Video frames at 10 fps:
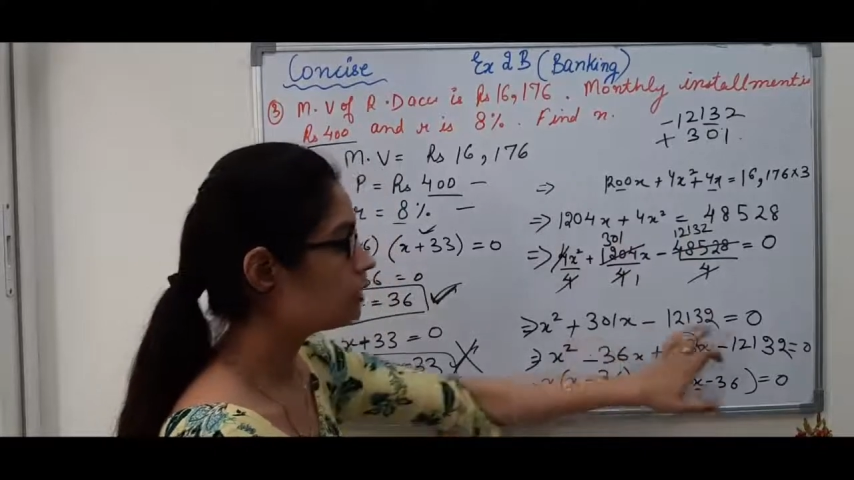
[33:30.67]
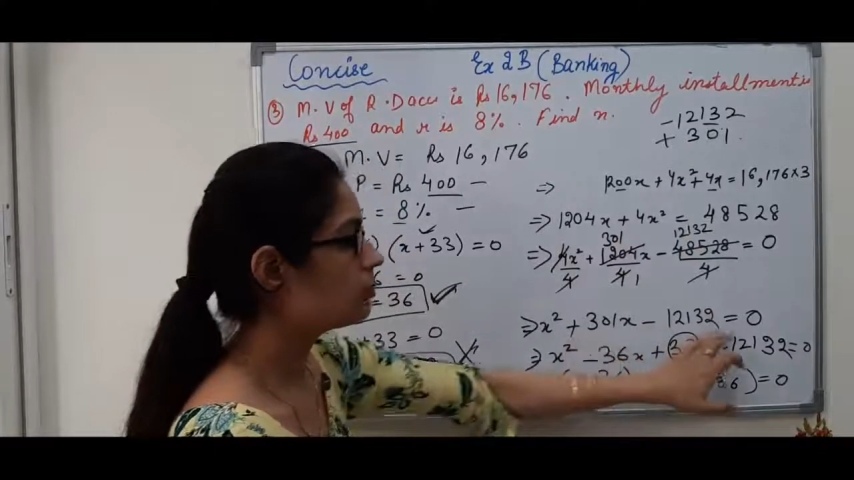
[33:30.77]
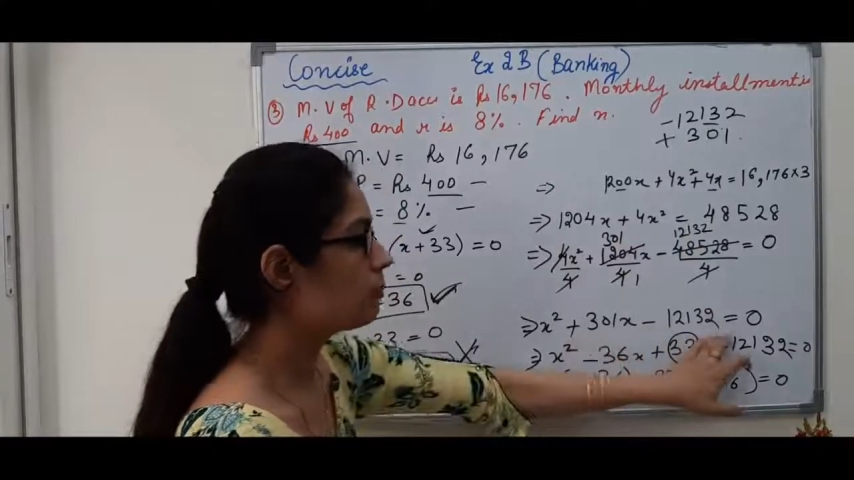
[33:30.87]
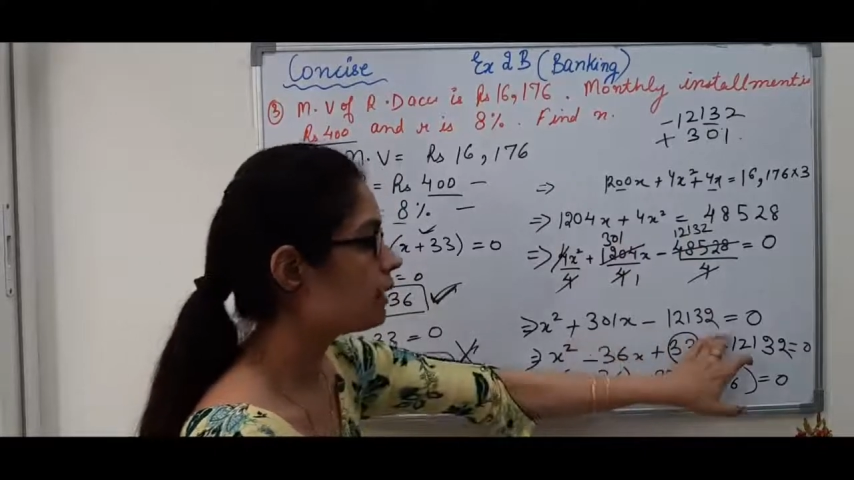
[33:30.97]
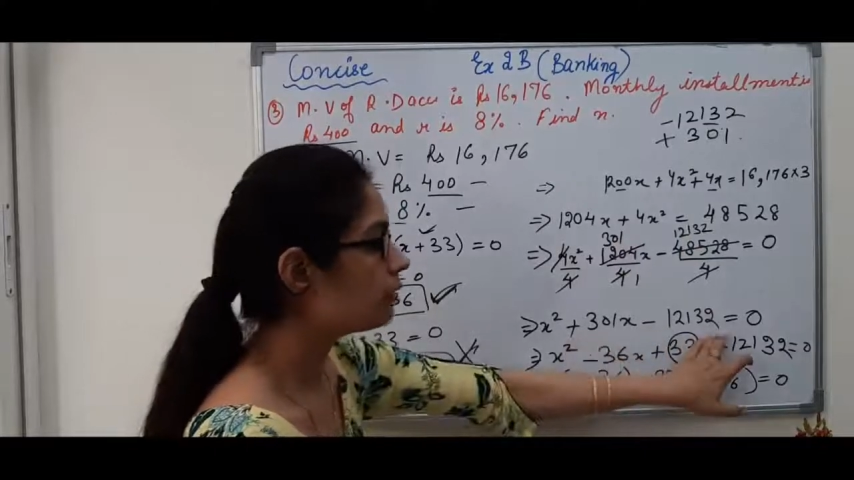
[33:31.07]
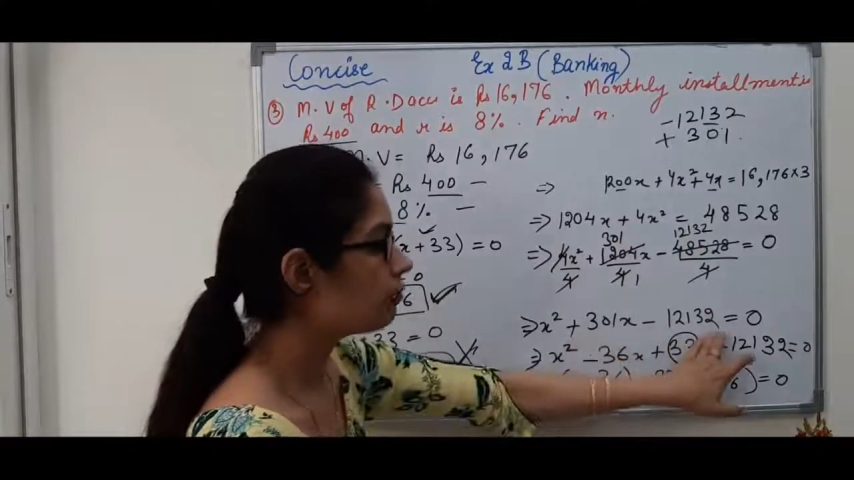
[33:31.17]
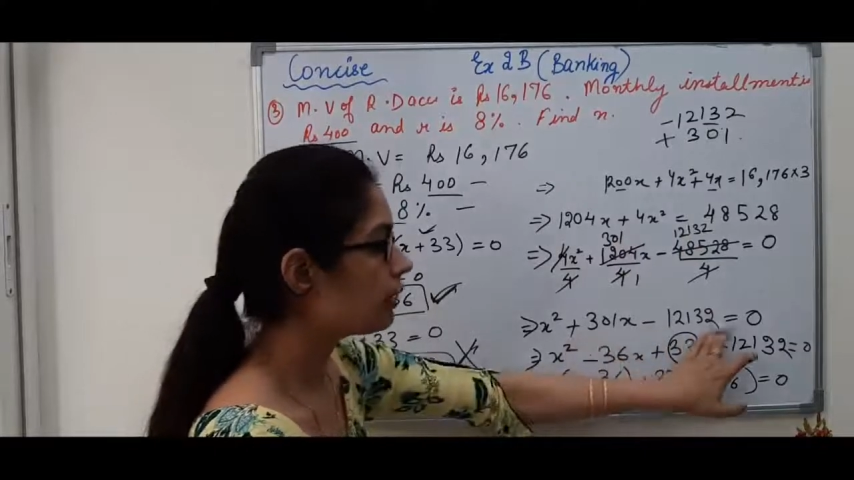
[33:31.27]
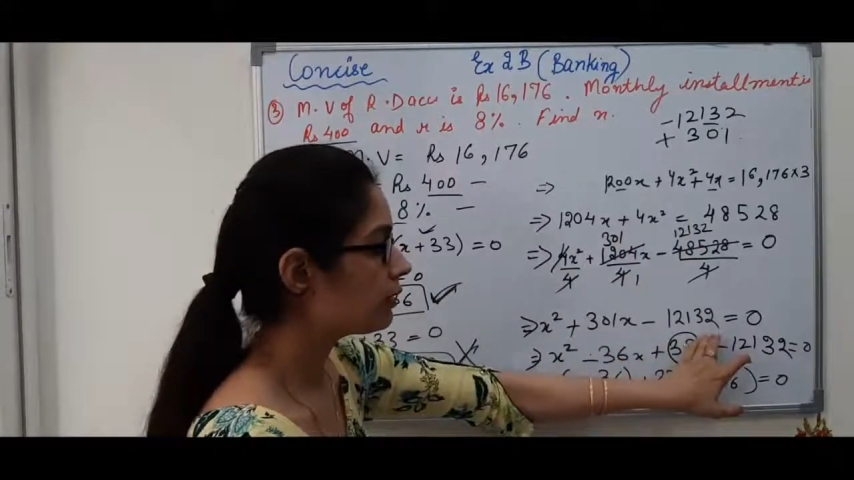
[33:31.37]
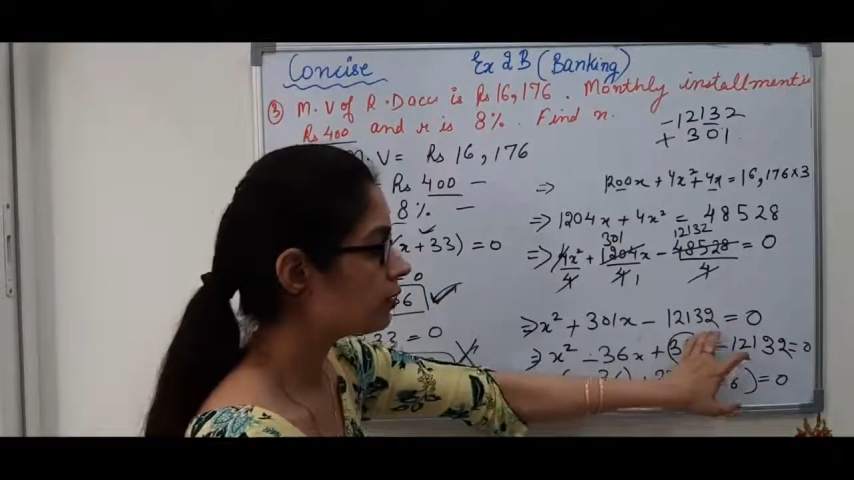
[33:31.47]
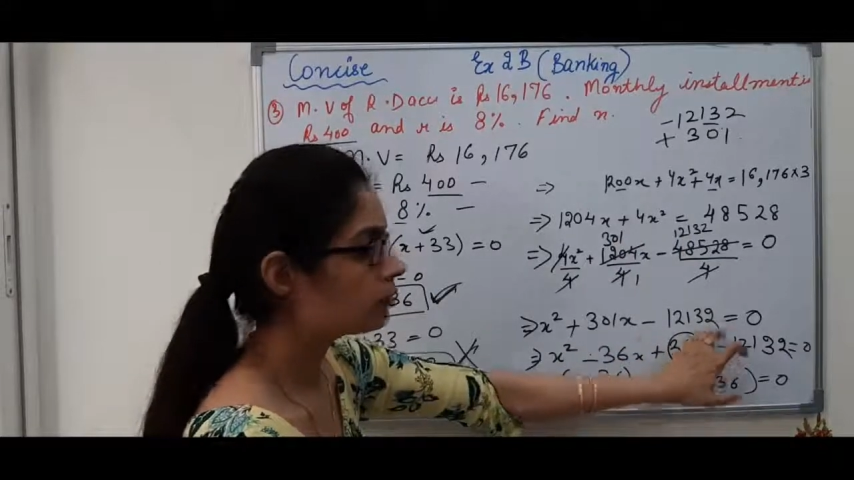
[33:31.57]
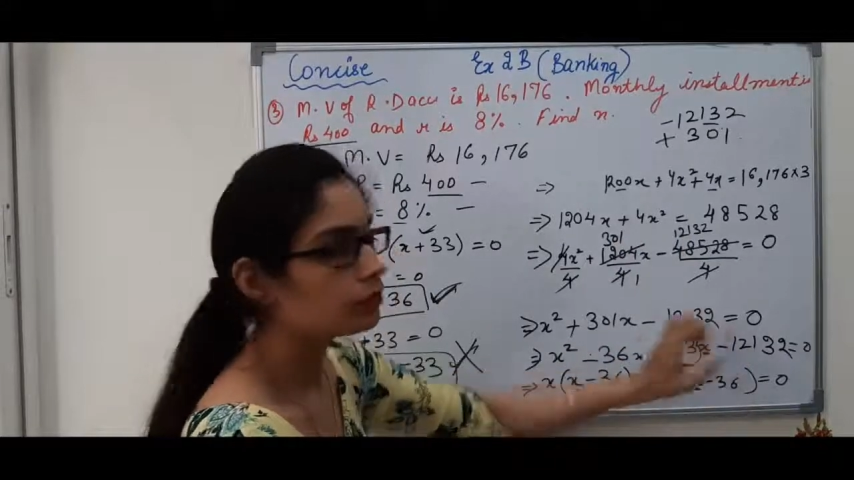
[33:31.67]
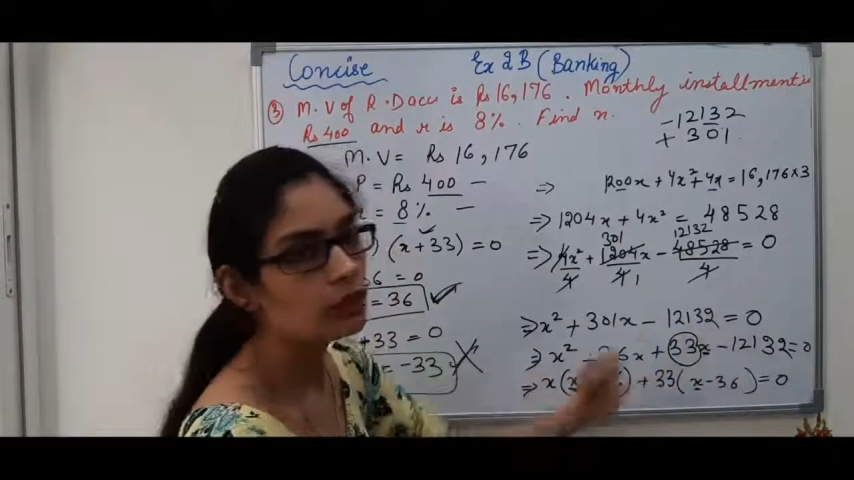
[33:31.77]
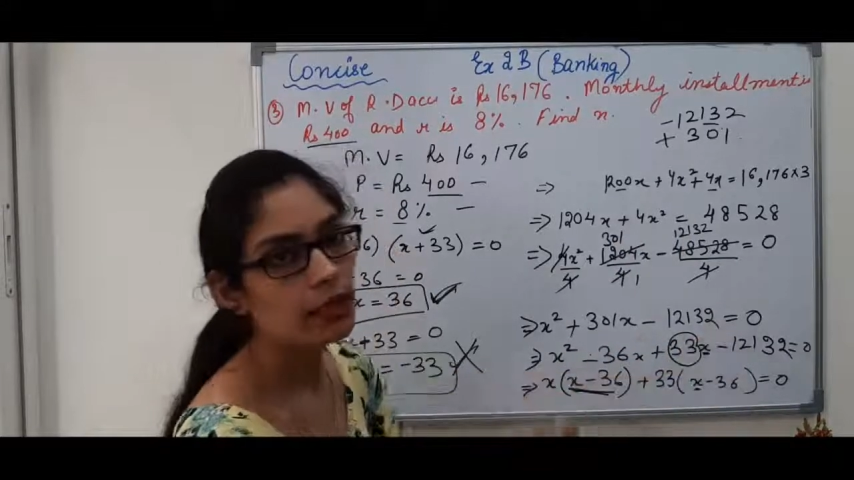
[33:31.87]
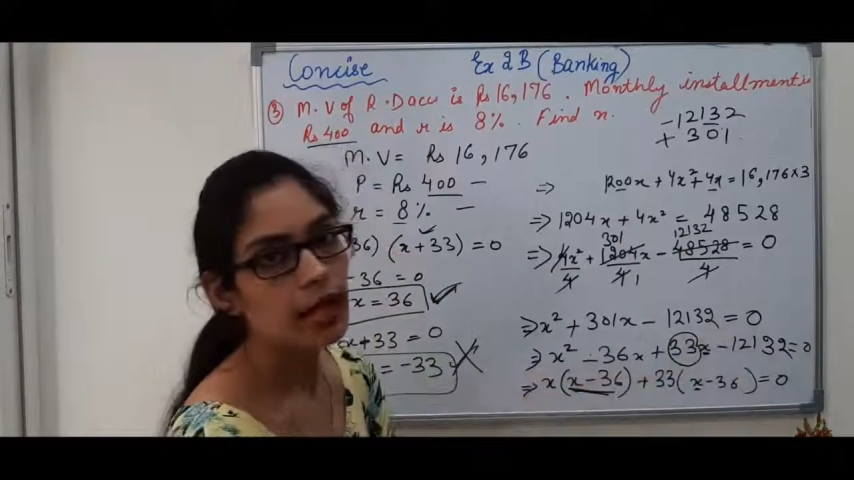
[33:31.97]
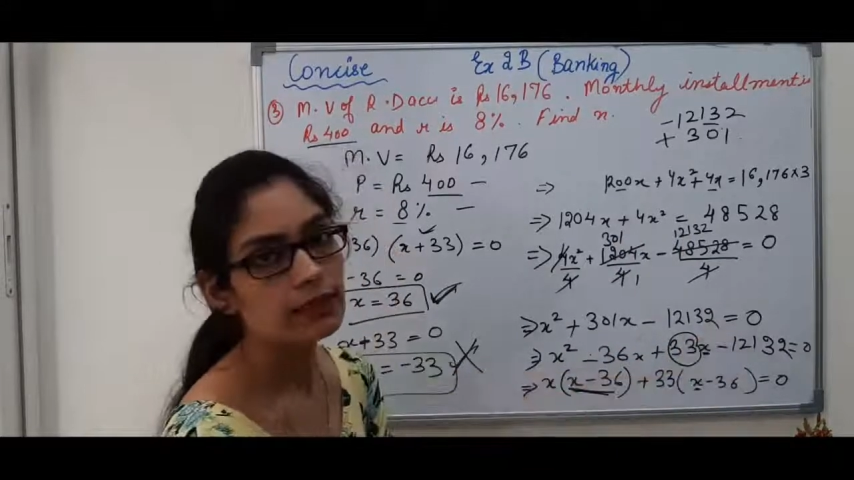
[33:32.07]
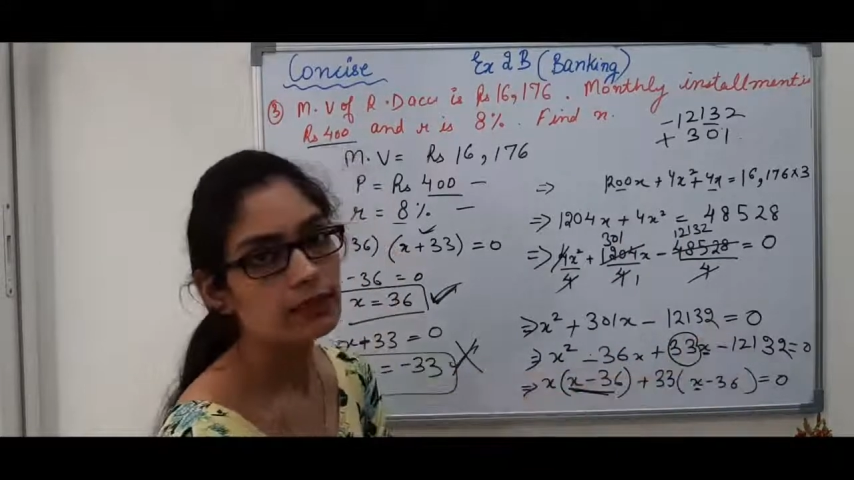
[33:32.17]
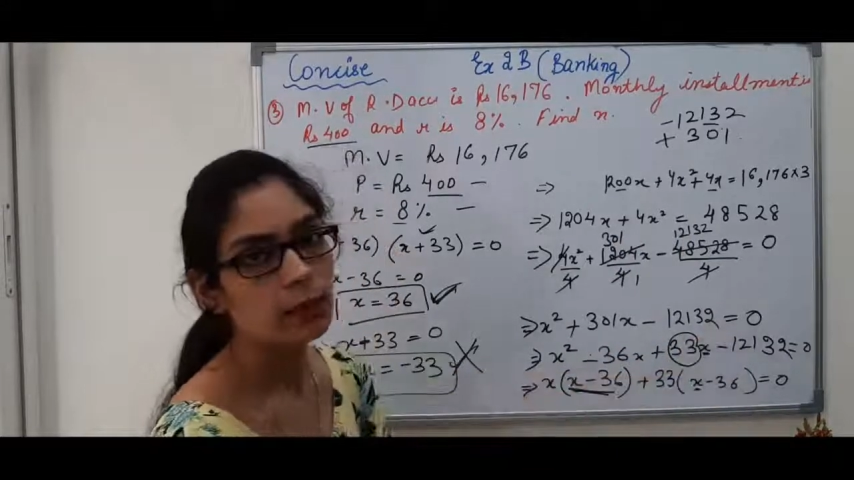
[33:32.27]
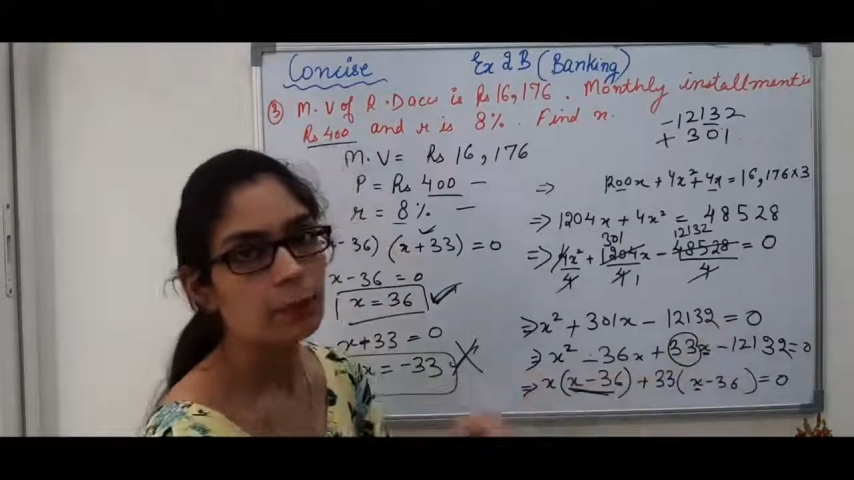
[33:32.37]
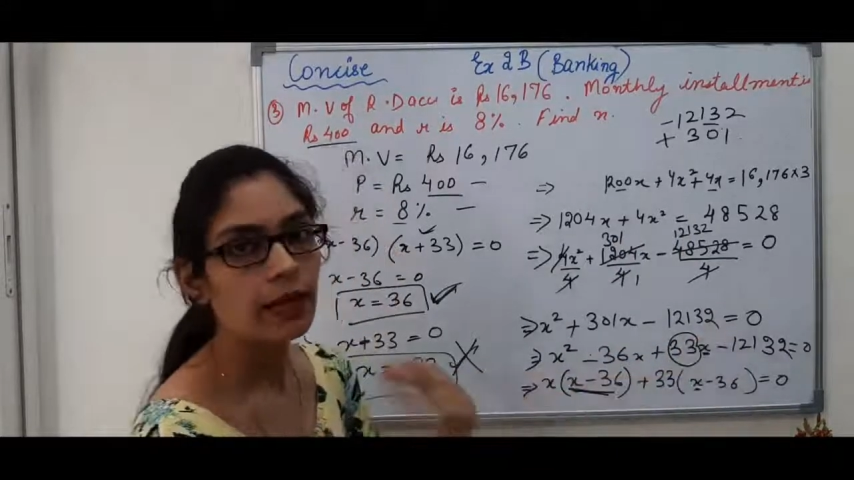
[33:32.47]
Just make the factors of the last term